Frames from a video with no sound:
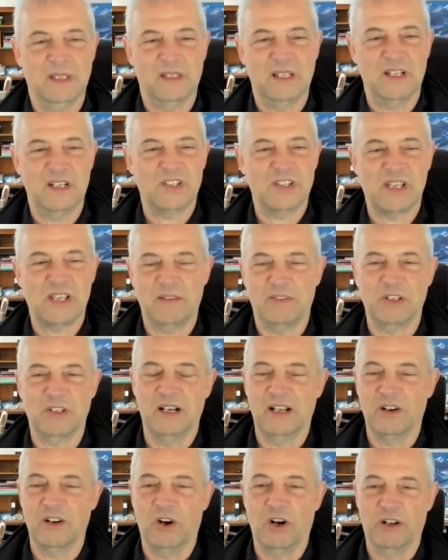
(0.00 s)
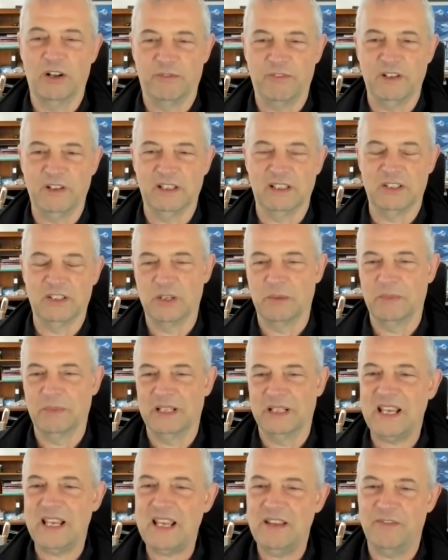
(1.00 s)
They just have an odd feeling to them. And
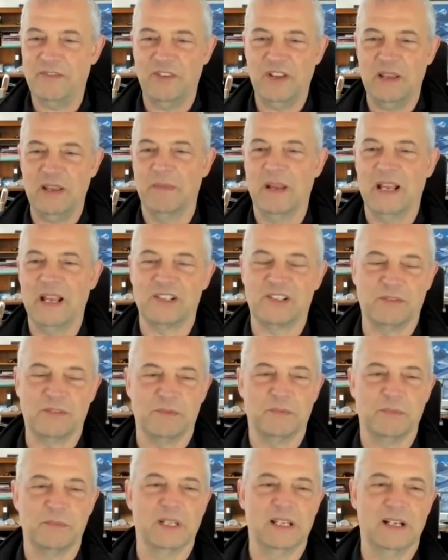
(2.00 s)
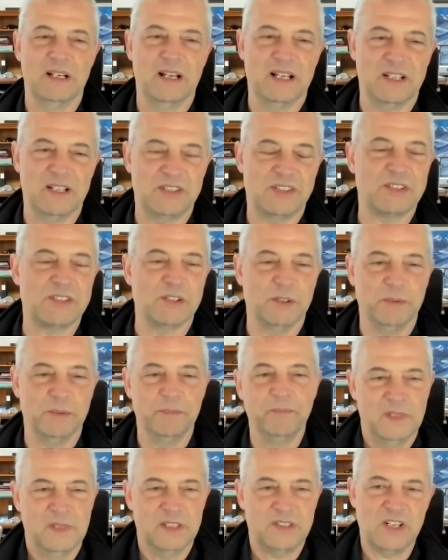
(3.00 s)
the EV makes it really nice. So
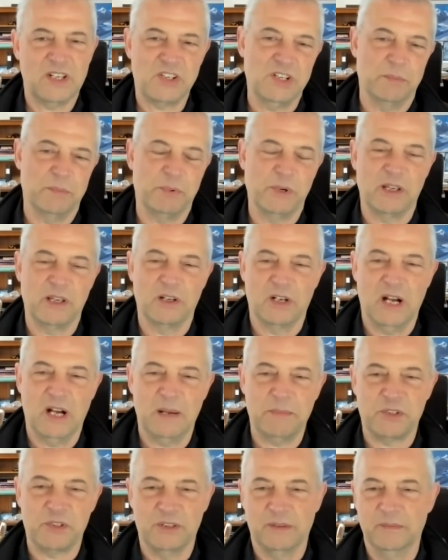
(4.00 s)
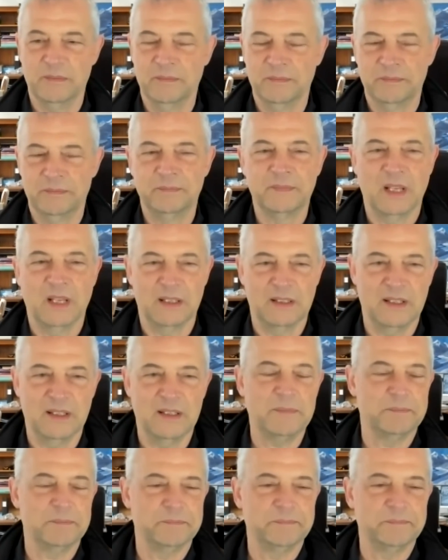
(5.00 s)
it's actually a pretty good option, I think.